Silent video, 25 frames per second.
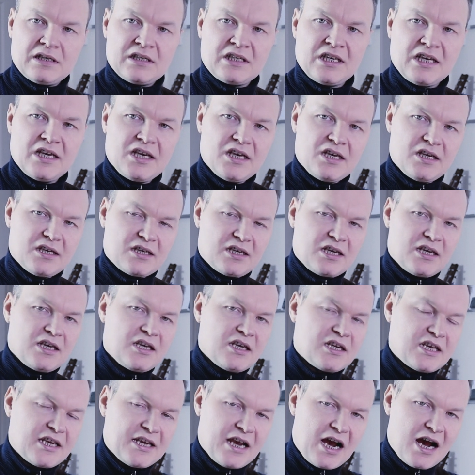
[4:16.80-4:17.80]

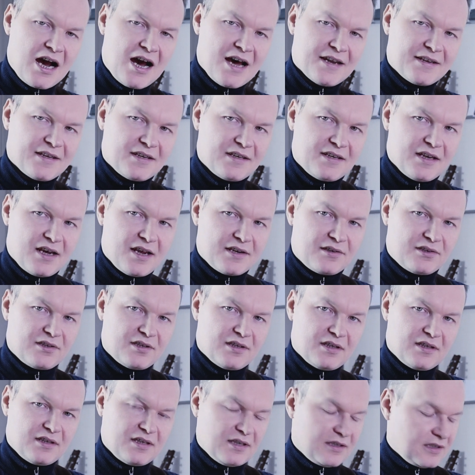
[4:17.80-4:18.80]
He added
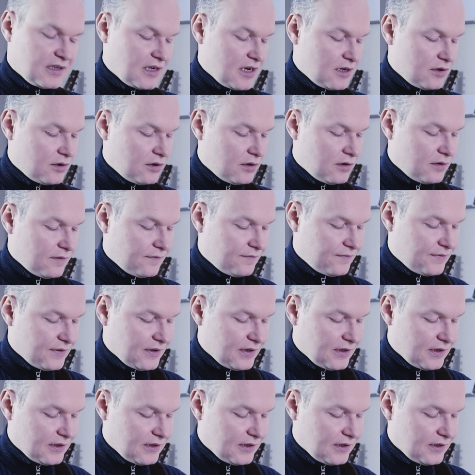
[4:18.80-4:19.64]
that kind of